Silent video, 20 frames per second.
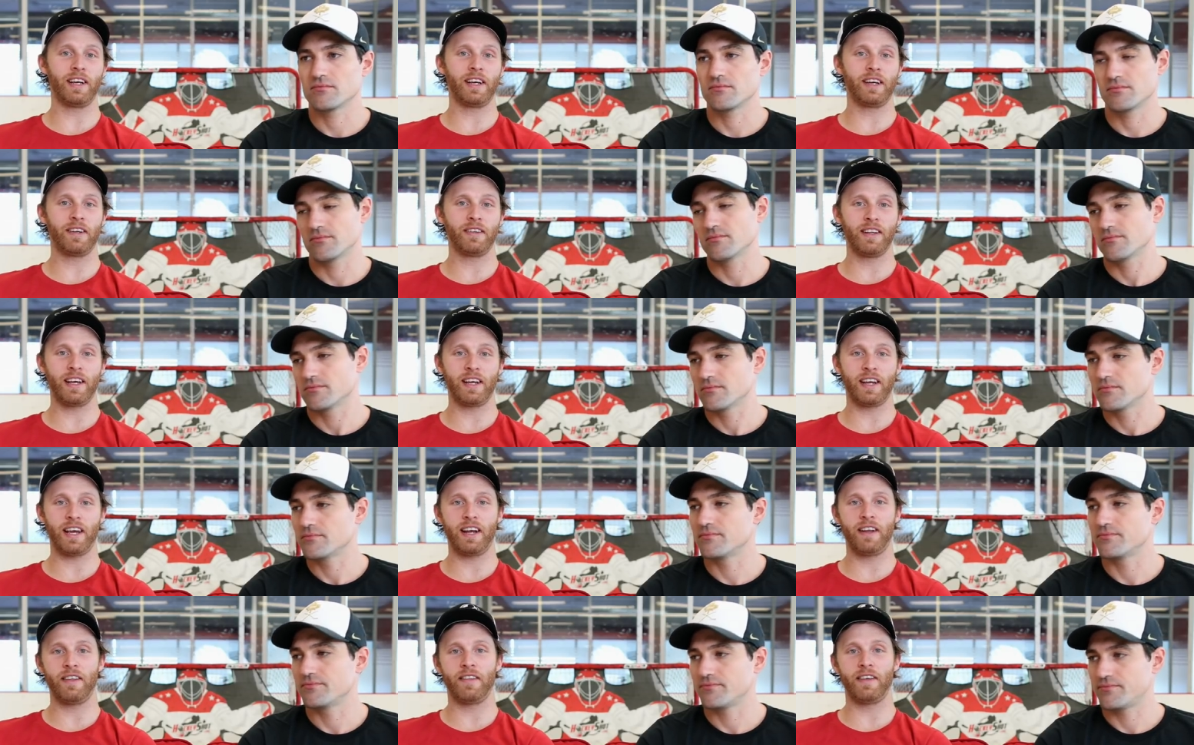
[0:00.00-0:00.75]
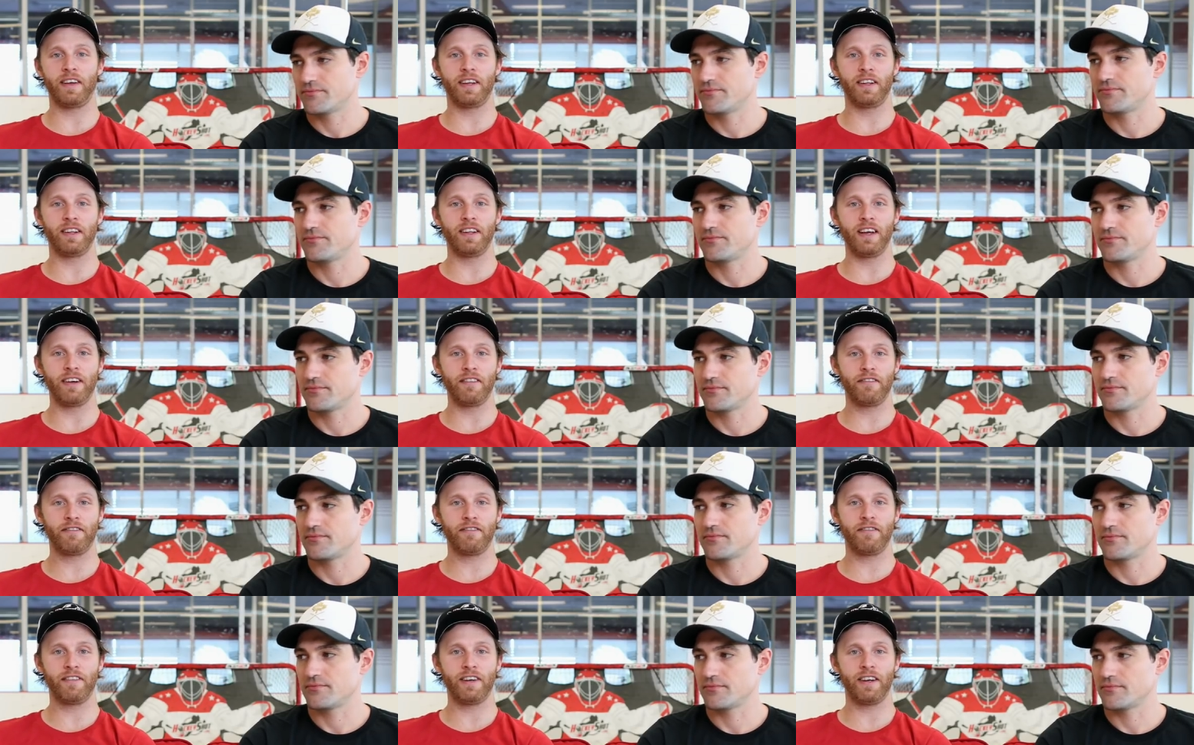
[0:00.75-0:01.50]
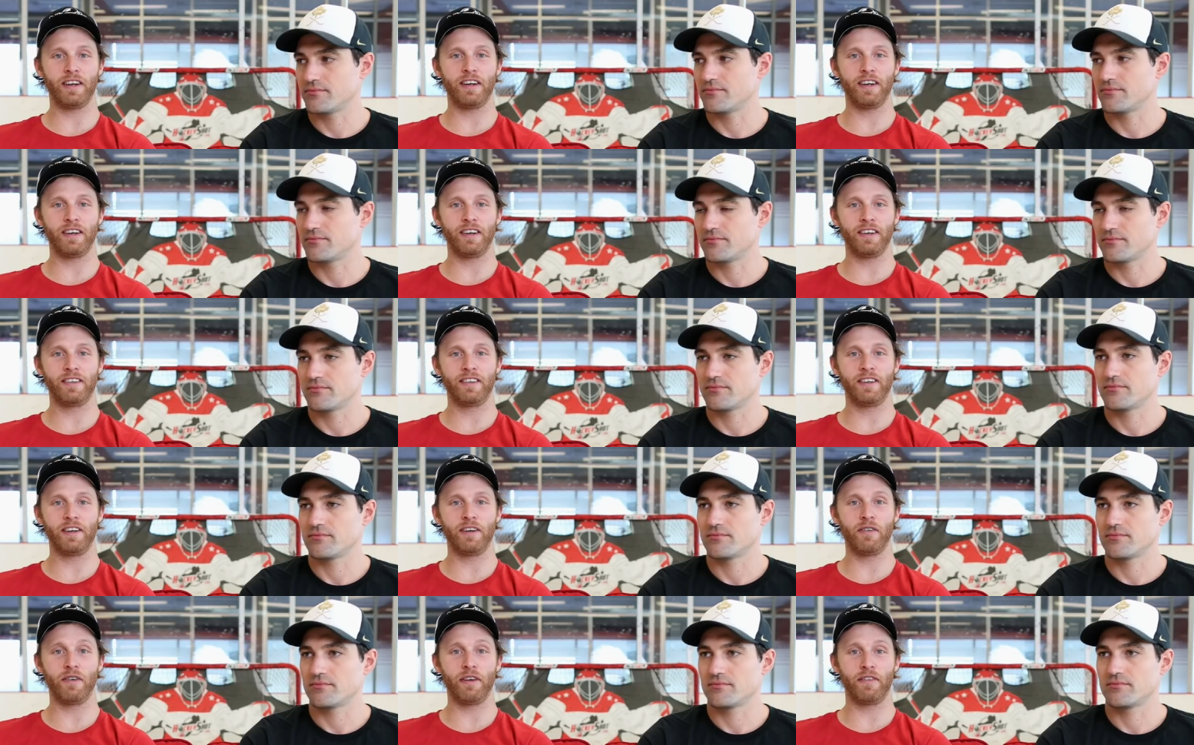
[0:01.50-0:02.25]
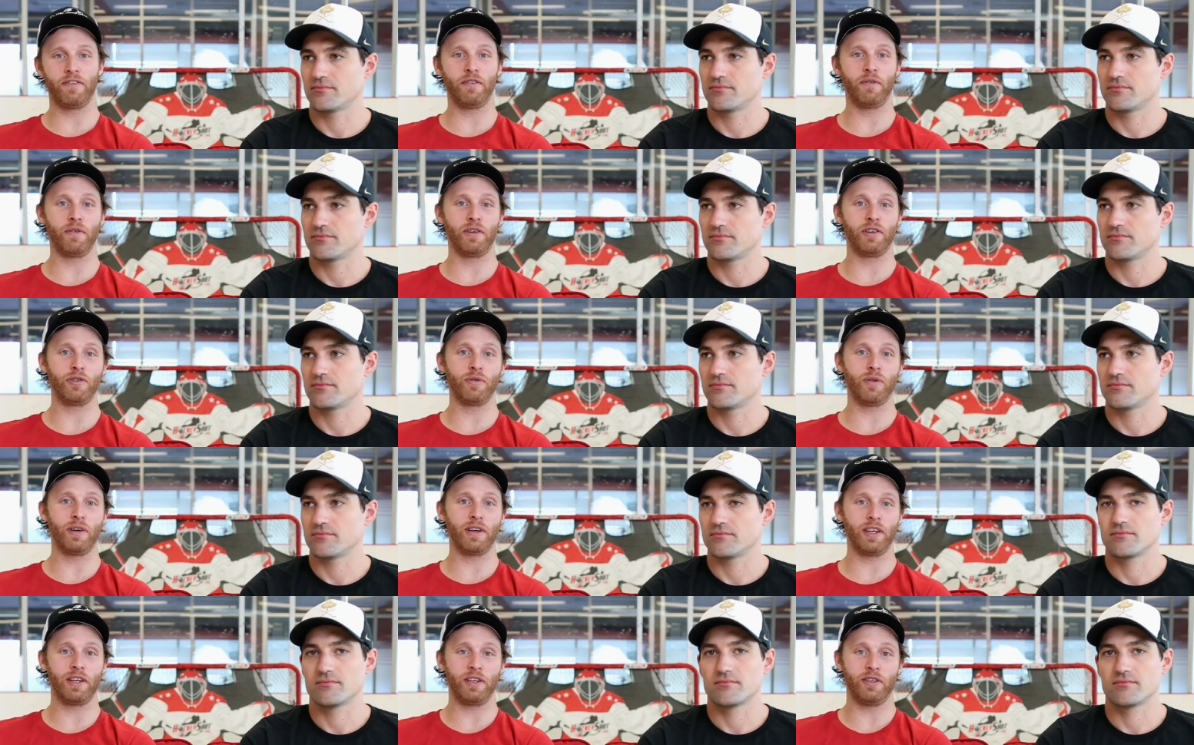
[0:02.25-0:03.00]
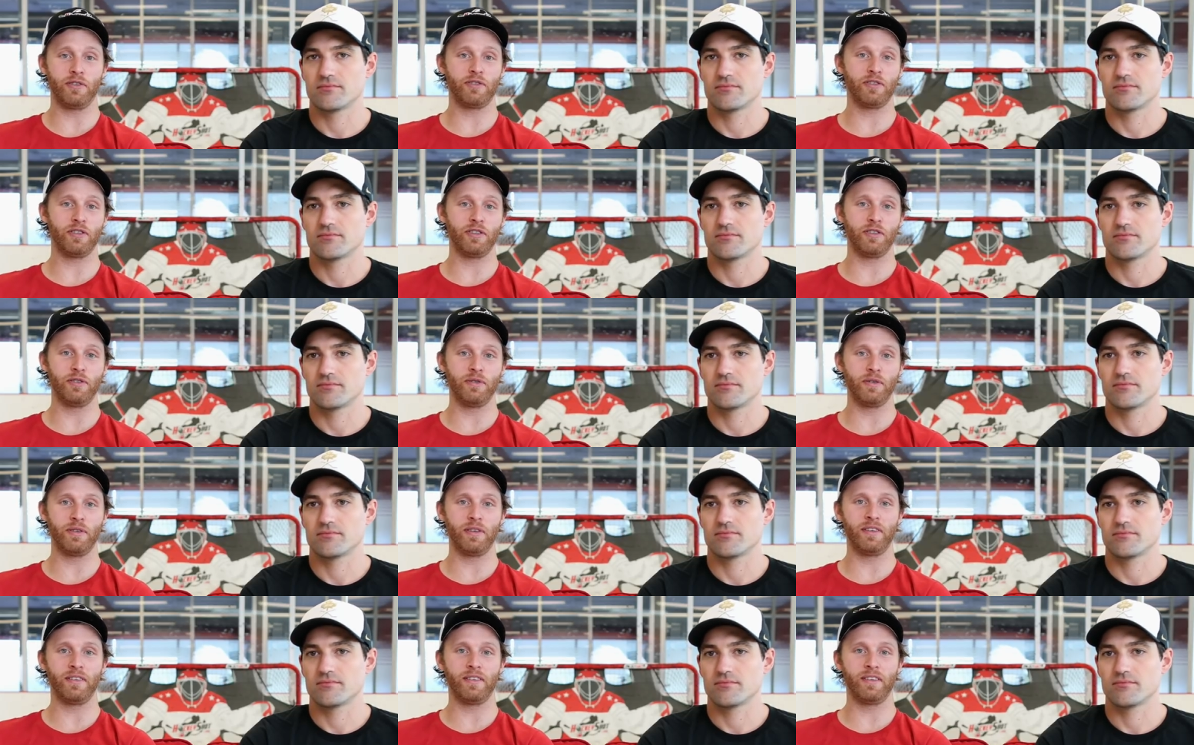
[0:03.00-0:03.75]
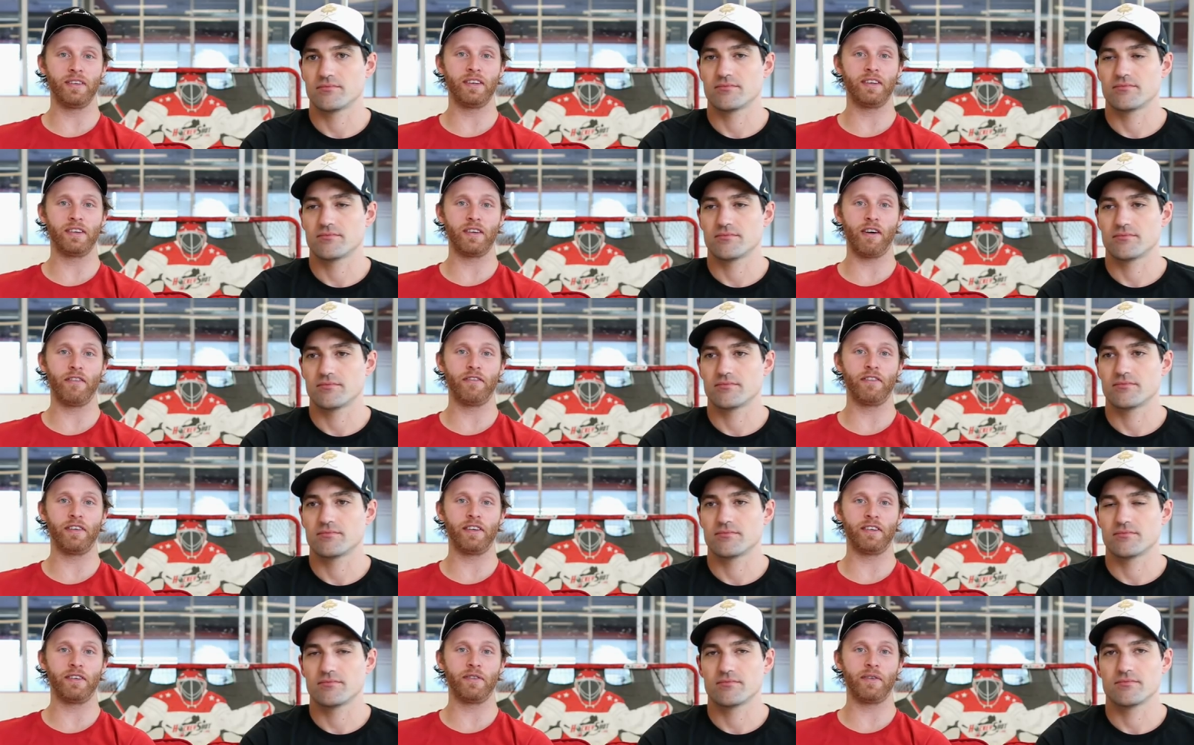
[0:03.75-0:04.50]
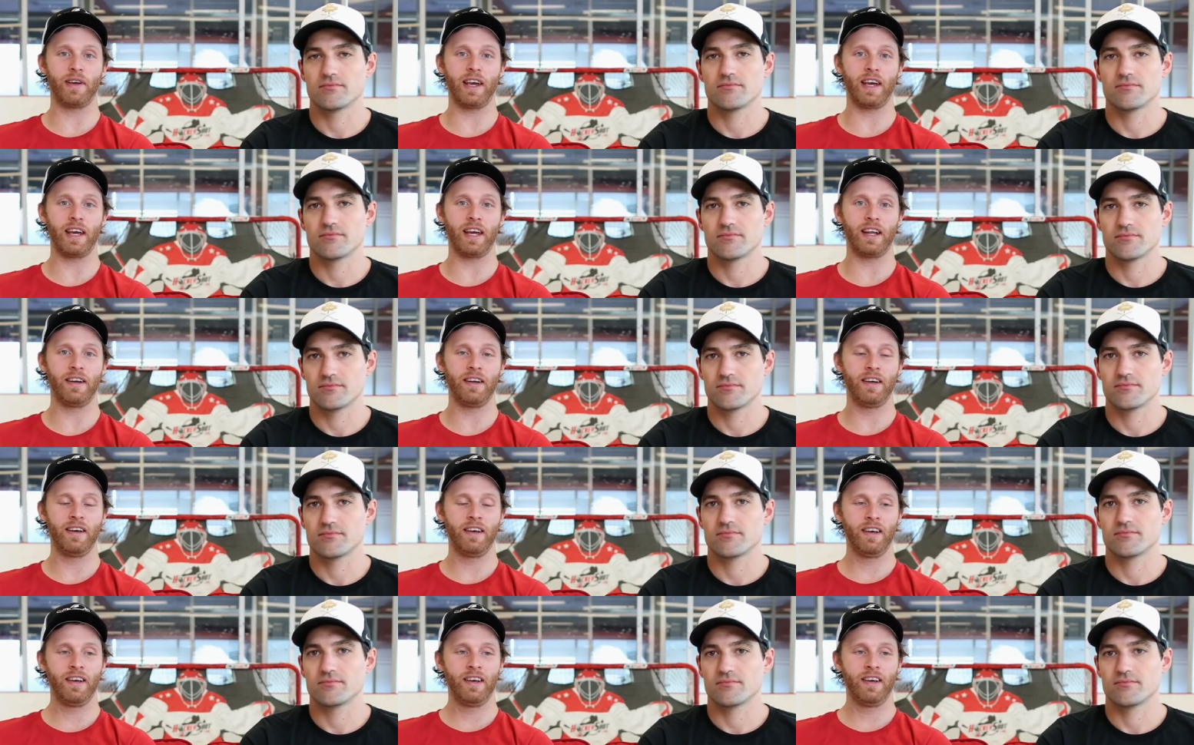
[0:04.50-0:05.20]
Speaker 1: Like like anything in life, uh, you know, if you enjoy it, you should do it as often as you can.